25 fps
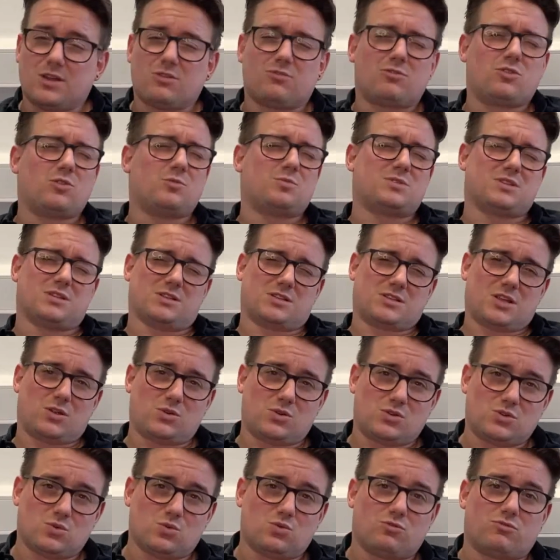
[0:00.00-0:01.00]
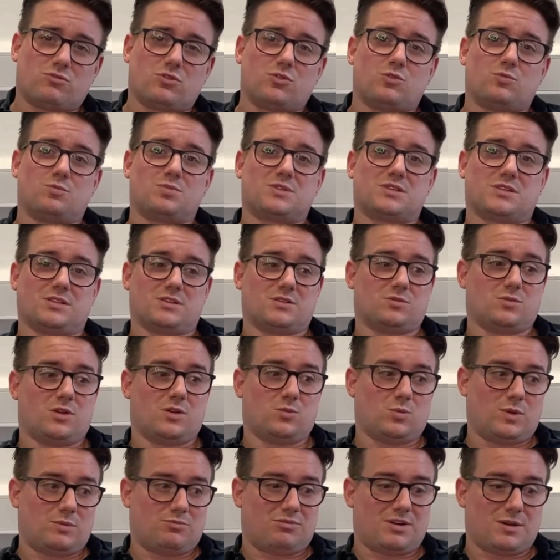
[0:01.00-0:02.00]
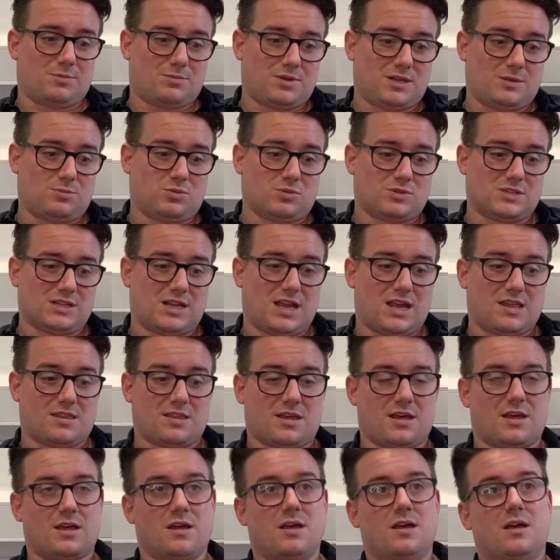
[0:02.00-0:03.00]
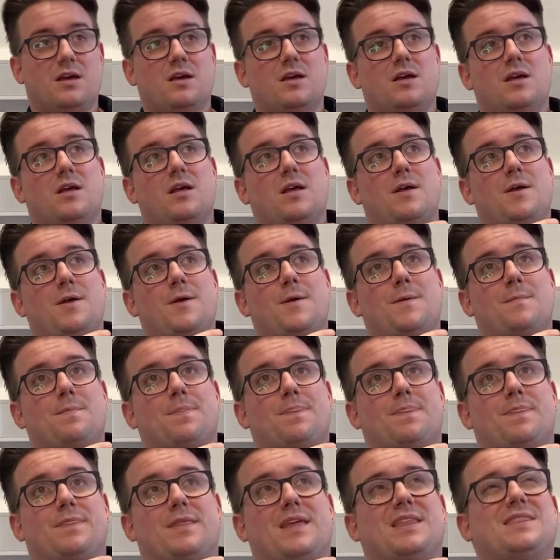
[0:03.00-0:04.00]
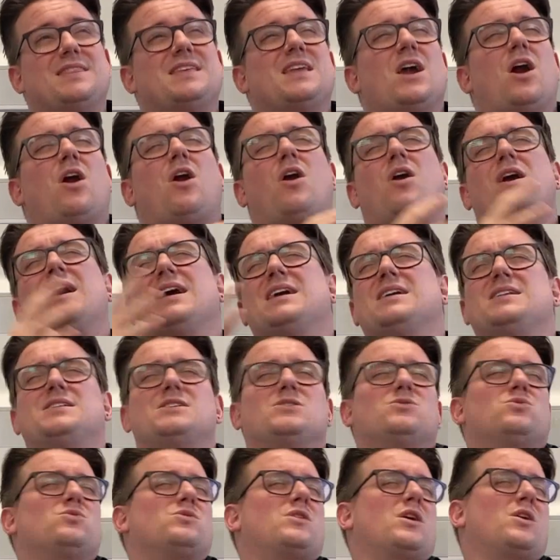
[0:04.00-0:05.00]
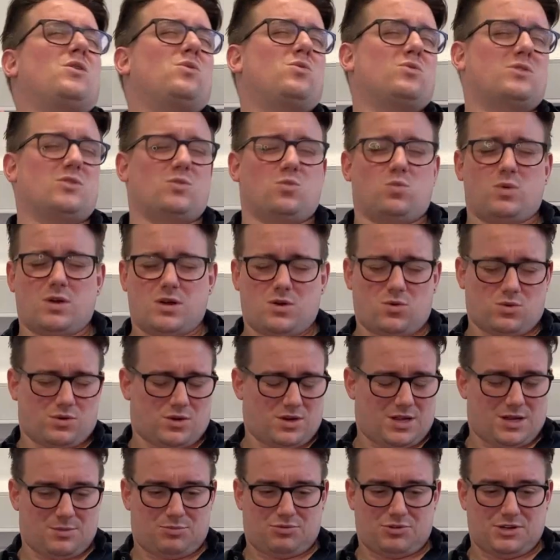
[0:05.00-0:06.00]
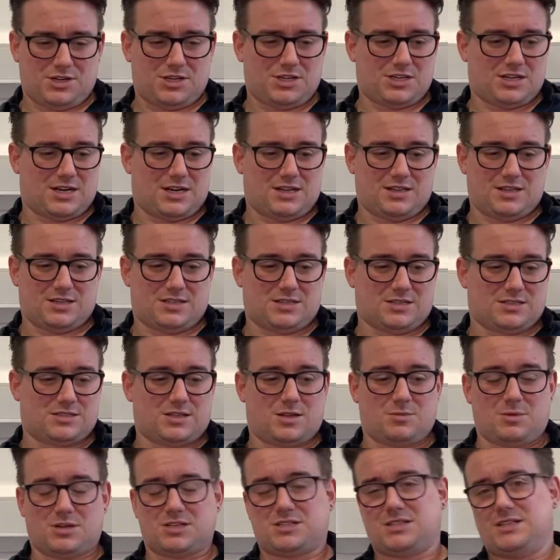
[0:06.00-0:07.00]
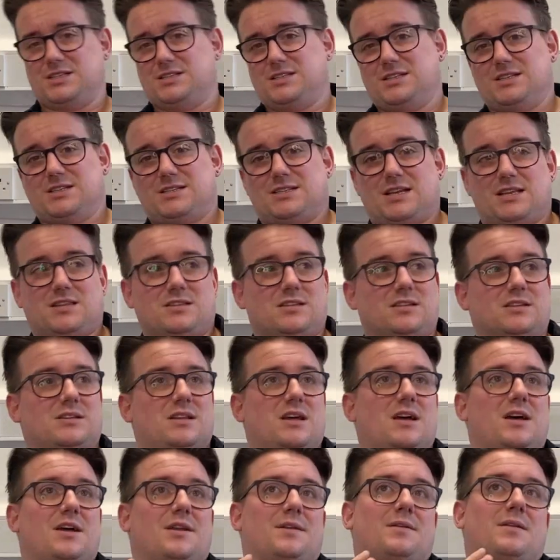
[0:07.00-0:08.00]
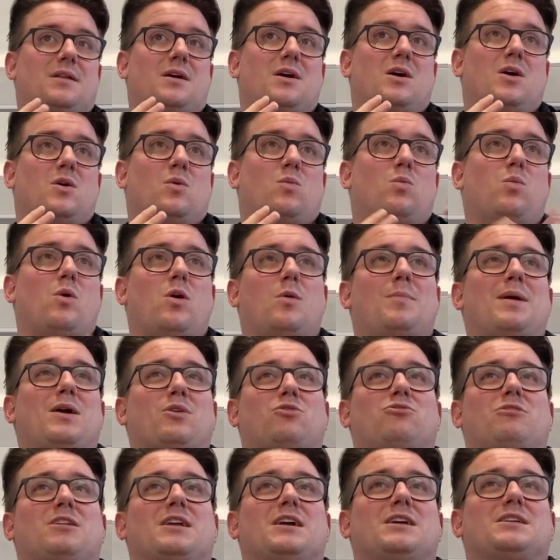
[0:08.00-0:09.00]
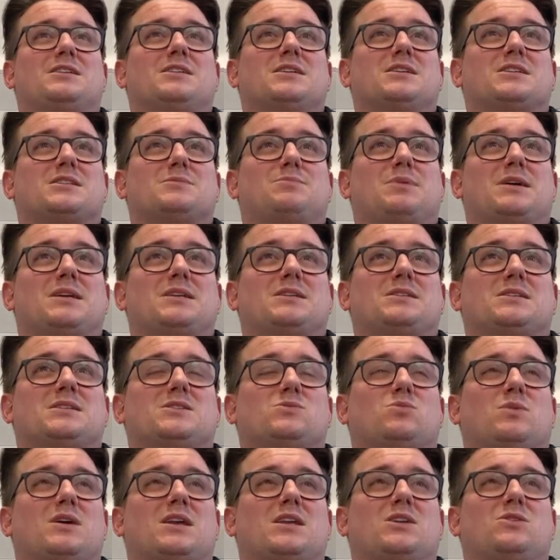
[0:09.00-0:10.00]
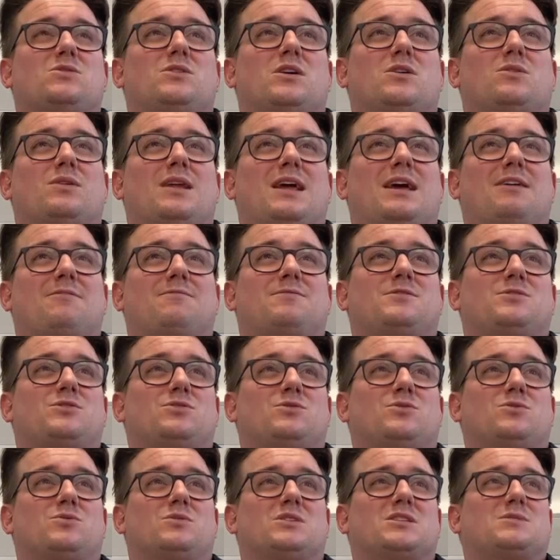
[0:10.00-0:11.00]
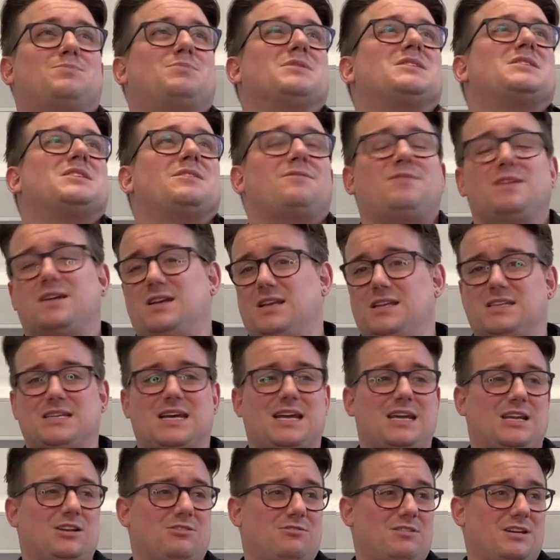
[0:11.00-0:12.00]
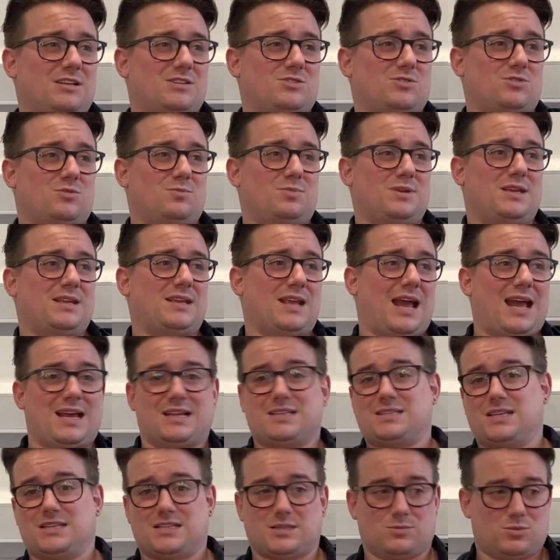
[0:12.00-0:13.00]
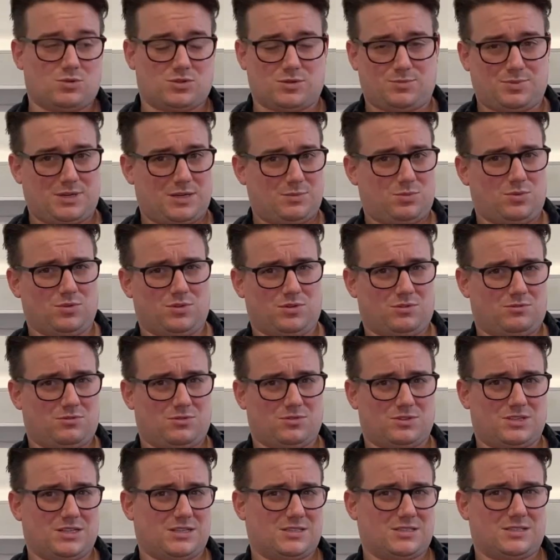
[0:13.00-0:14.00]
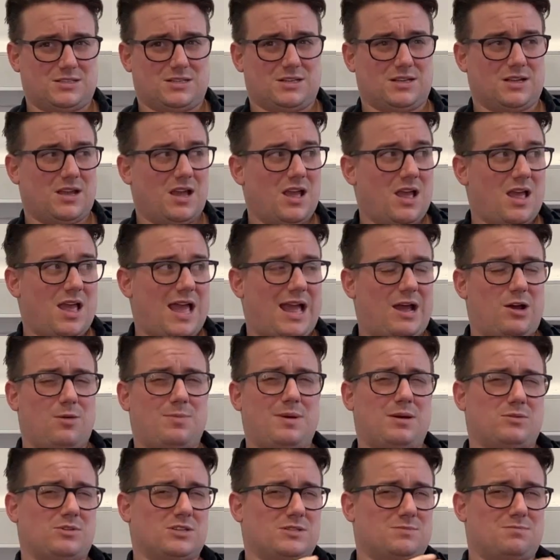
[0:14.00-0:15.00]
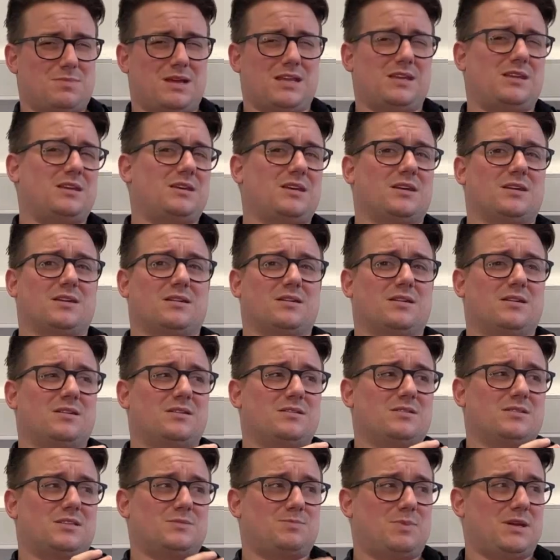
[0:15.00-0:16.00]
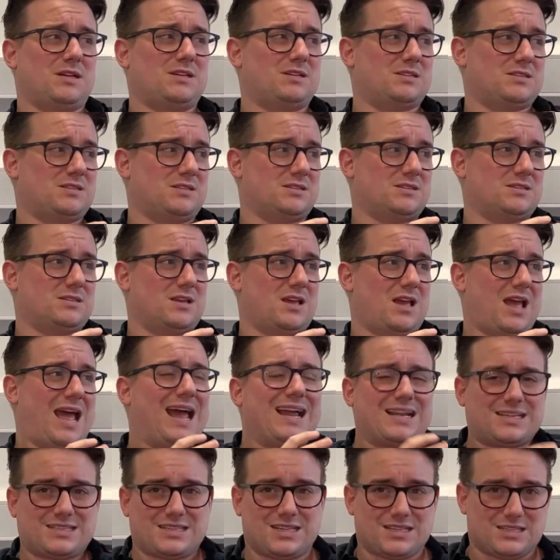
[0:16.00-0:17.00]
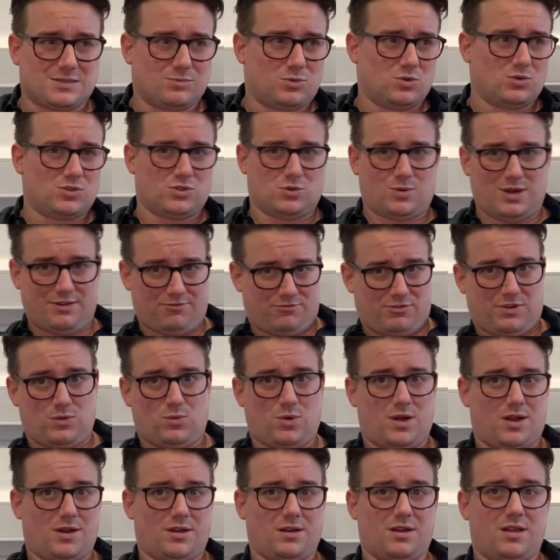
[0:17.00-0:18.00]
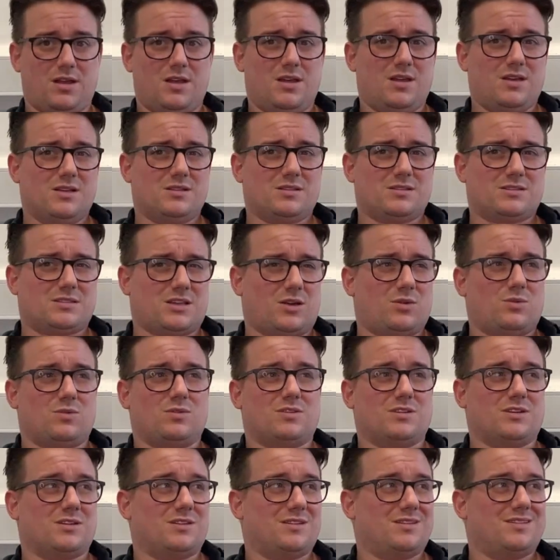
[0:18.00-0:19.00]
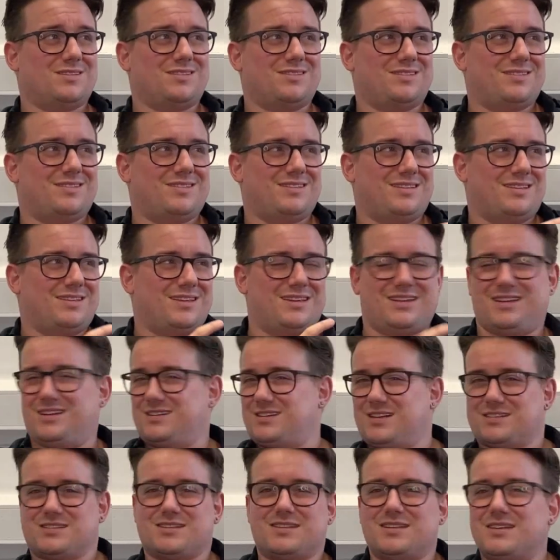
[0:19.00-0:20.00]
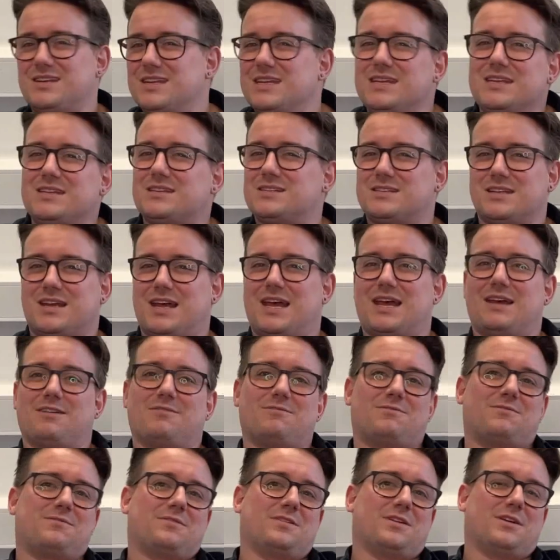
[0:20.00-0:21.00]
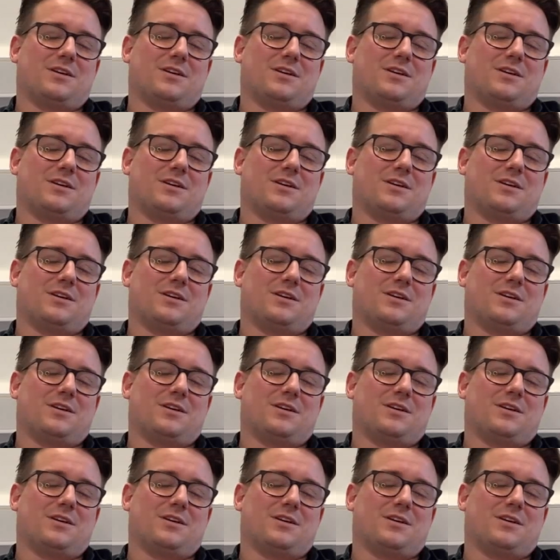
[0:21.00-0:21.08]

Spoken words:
groups and social groups, and we bring people together. In the ideal golden world, and I appreciate this is so much easier said than done, what about creating spaces where you don't have to specifically tailor it to be accessible to people that are autistic? How about just making spaces accessible to everyone, so that it doesn't need to have